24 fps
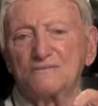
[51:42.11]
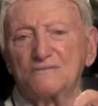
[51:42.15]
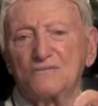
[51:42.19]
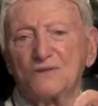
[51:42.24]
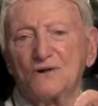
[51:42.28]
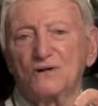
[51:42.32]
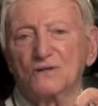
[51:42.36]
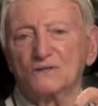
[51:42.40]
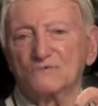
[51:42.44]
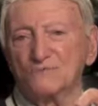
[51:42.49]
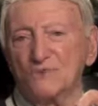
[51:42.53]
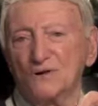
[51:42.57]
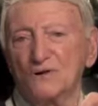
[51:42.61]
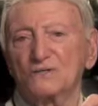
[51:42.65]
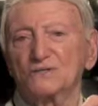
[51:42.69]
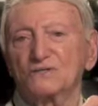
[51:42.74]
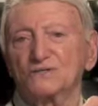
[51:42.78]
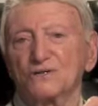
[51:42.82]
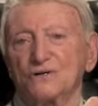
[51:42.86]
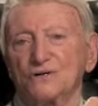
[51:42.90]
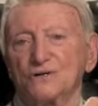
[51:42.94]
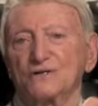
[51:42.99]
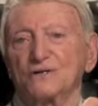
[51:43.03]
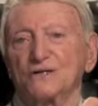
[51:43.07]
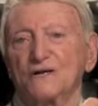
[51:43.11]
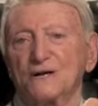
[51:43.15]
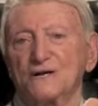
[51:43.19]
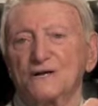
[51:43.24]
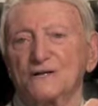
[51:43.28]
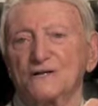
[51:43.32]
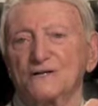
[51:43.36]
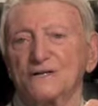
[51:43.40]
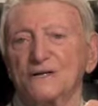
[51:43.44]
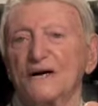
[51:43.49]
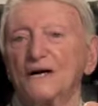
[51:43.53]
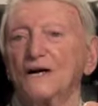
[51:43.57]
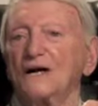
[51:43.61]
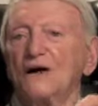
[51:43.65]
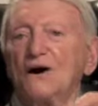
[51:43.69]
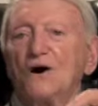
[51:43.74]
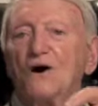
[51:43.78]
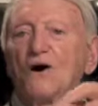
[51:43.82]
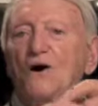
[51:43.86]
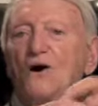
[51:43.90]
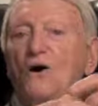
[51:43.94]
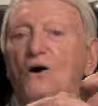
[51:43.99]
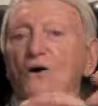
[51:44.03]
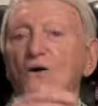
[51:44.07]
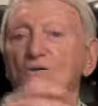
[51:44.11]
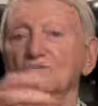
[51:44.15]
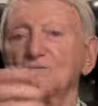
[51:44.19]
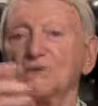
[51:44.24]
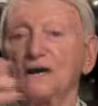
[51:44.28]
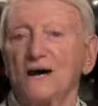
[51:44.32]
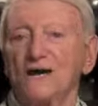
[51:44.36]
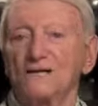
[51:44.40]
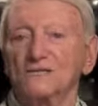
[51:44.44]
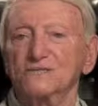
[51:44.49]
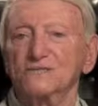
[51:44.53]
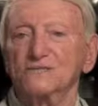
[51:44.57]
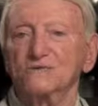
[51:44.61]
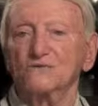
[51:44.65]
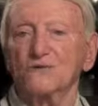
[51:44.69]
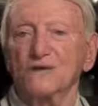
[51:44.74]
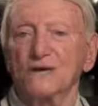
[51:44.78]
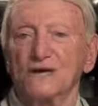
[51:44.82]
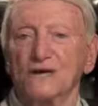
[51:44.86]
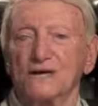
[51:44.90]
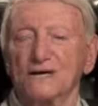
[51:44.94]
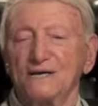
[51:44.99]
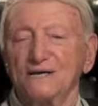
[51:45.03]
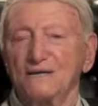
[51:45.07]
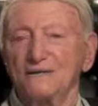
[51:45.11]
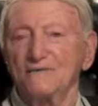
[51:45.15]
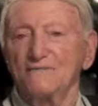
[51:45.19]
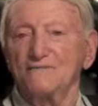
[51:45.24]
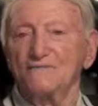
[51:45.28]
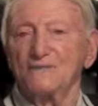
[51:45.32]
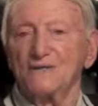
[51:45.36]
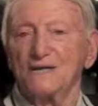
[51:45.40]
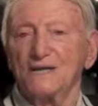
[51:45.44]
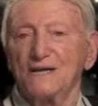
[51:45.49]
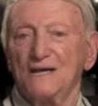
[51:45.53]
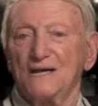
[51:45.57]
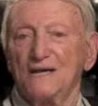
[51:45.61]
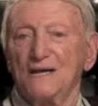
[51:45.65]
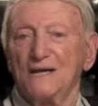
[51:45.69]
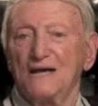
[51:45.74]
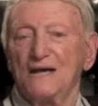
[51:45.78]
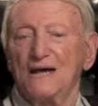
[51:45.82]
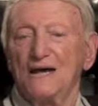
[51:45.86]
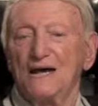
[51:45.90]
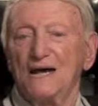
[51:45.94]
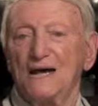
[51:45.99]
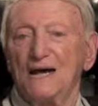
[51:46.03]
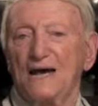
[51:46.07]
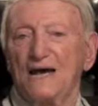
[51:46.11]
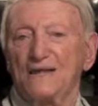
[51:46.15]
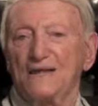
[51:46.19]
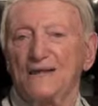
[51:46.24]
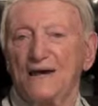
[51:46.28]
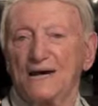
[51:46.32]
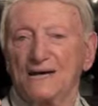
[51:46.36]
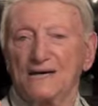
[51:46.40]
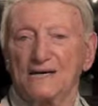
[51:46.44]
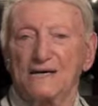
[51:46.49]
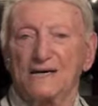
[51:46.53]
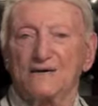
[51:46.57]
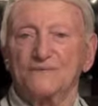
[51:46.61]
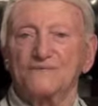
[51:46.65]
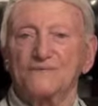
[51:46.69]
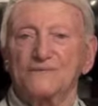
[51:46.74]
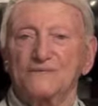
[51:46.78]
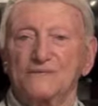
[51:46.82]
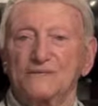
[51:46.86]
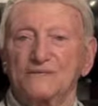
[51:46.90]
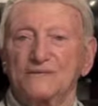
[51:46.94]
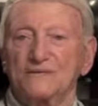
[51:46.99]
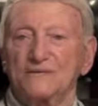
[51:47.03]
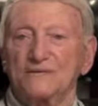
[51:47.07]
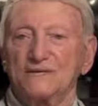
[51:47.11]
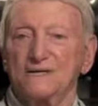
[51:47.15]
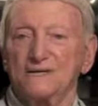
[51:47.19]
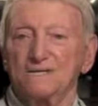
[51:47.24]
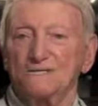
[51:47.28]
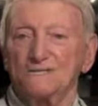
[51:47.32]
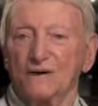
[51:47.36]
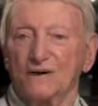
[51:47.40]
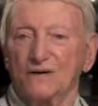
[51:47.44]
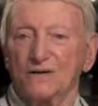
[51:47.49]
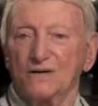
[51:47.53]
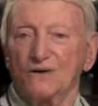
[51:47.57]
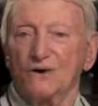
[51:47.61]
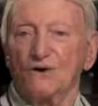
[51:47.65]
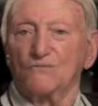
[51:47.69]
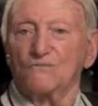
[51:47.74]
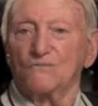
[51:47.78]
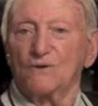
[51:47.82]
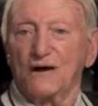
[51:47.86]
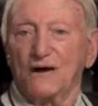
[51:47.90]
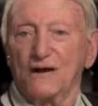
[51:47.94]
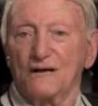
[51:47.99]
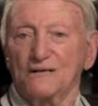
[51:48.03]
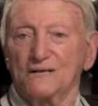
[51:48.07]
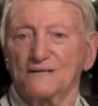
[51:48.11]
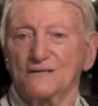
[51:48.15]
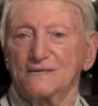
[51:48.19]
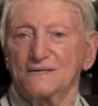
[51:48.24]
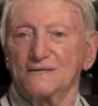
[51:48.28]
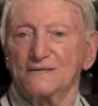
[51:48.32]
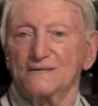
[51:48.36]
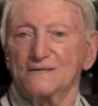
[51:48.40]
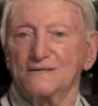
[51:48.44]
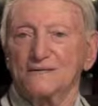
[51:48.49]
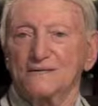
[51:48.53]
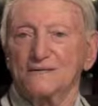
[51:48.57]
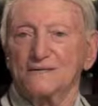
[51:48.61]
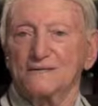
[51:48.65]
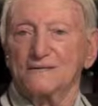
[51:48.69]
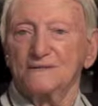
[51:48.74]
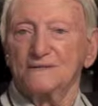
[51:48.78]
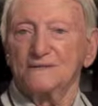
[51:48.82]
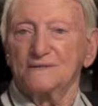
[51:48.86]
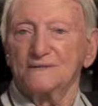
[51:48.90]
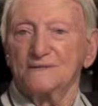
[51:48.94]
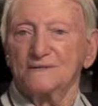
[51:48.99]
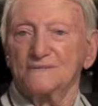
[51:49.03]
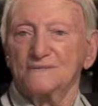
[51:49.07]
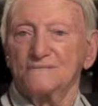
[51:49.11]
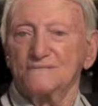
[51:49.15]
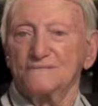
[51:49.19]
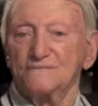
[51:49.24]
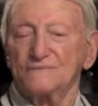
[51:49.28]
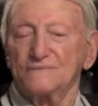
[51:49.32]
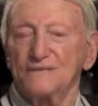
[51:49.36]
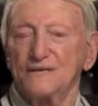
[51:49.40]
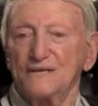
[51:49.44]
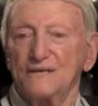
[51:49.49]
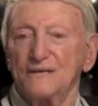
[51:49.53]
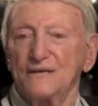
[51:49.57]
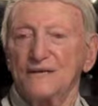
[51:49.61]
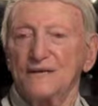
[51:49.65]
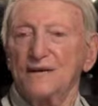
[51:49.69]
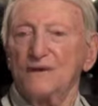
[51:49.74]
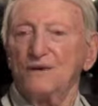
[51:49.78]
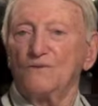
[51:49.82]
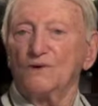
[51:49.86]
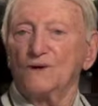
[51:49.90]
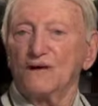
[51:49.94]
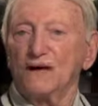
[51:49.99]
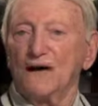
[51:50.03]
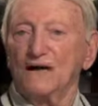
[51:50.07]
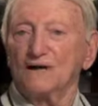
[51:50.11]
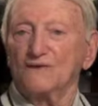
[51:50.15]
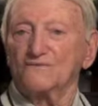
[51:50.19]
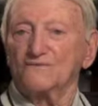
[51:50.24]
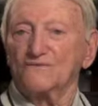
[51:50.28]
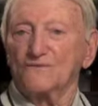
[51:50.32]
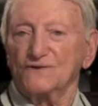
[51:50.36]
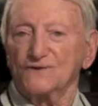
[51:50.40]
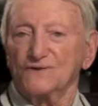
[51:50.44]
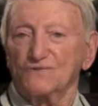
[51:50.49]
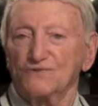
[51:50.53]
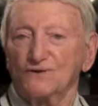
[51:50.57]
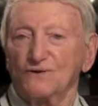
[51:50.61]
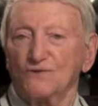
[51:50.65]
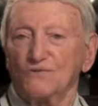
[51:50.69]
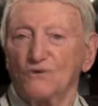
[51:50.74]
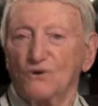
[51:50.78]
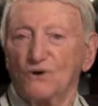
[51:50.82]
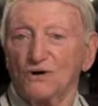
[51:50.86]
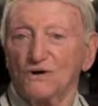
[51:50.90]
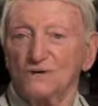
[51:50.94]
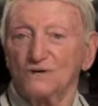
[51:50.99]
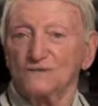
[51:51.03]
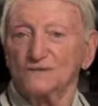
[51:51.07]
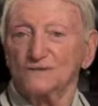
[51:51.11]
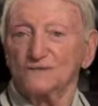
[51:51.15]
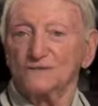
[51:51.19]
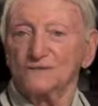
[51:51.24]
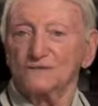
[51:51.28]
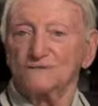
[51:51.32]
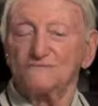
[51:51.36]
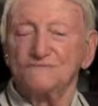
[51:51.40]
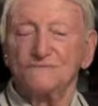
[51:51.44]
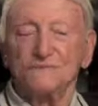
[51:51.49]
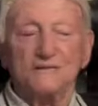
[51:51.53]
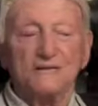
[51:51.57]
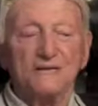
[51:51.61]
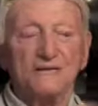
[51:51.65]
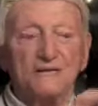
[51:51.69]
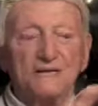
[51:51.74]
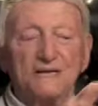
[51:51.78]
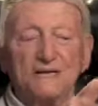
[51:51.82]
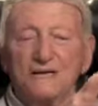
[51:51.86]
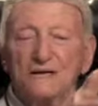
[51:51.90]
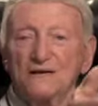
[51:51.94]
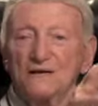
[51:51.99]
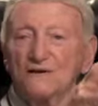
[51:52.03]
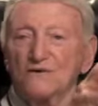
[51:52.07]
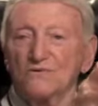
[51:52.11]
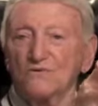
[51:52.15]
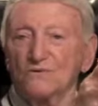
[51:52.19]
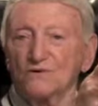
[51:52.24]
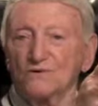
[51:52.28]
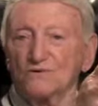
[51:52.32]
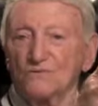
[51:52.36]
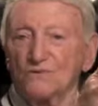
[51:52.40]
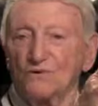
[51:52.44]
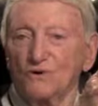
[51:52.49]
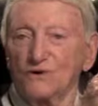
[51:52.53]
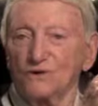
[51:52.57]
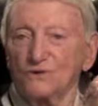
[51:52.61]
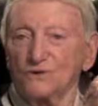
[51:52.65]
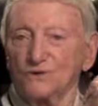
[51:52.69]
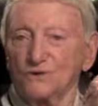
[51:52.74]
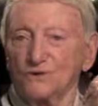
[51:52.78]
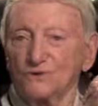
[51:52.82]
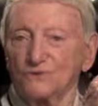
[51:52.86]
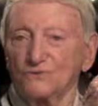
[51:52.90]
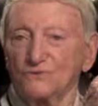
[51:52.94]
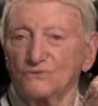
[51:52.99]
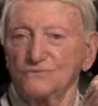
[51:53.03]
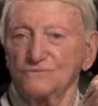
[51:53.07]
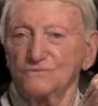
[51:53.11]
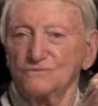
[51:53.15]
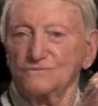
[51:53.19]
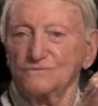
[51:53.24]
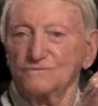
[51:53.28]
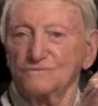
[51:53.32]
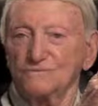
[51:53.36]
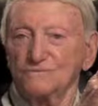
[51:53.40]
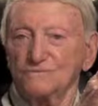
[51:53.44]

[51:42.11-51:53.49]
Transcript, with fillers: Ball, ball turret gunner all passed away. And that left my co-pilot. He went on three wars, World War II.